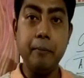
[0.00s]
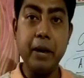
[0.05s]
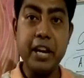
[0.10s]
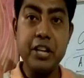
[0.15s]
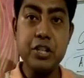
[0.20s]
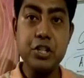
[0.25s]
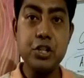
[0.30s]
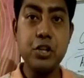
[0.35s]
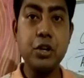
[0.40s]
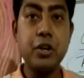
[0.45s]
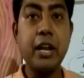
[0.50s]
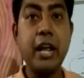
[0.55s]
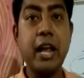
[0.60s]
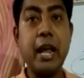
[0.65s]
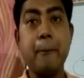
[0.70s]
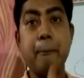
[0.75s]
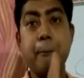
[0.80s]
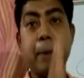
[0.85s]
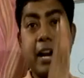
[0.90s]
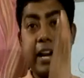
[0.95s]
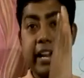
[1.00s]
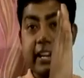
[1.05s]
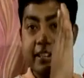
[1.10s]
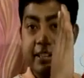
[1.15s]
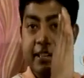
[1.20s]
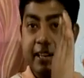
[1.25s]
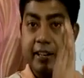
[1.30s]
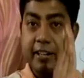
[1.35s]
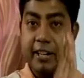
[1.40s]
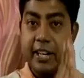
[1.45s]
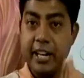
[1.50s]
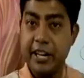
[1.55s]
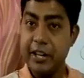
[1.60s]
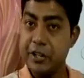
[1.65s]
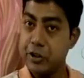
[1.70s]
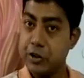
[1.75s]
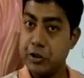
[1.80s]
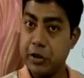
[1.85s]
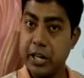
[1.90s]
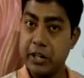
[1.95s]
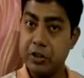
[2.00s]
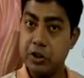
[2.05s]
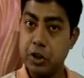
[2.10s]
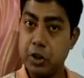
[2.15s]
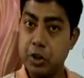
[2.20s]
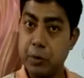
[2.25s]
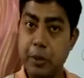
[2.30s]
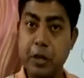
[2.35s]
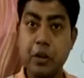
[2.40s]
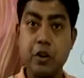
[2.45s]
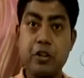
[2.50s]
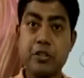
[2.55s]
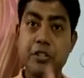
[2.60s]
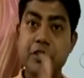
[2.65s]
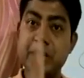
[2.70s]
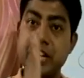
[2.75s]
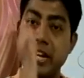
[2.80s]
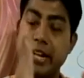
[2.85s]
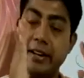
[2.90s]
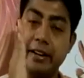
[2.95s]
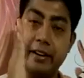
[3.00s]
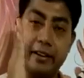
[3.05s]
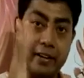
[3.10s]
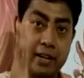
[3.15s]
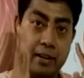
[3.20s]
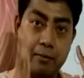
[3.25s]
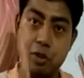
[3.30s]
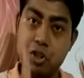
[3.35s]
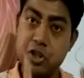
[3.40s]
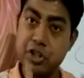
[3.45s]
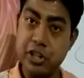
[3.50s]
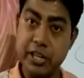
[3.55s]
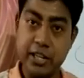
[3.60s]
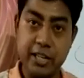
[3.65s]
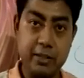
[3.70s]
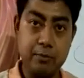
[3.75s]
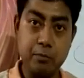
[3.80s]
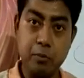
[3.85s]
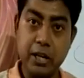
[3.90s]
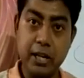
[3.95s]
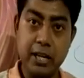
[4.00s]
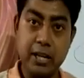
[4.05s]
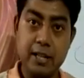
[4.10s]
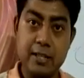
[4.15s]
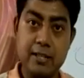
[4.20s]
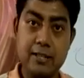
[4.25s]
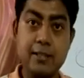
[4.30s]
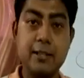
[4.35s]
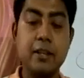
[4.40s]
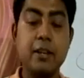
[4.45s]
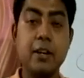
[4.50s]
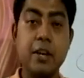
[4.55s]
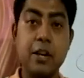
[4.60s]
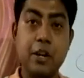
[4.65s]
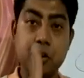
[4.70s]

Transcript: Based on a parental DNA strand, because DNA are double-stranded molecules.